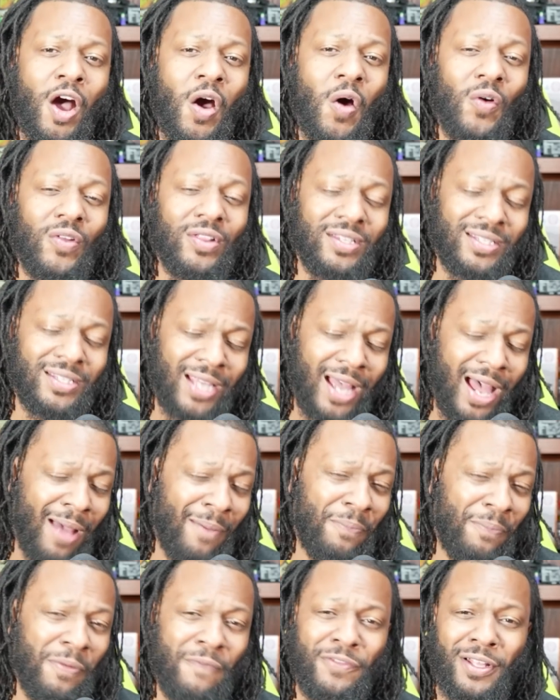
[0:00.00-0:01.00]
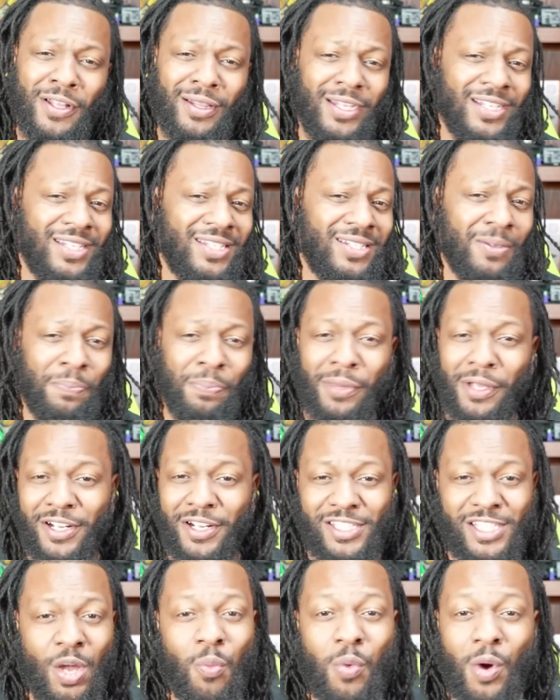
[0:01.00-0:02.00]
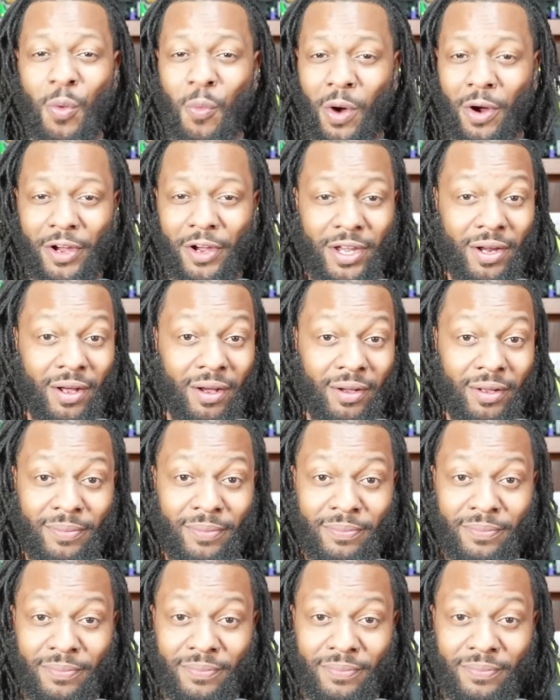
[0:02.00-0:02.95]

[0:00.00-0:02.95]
on top of the list of players that we're working on.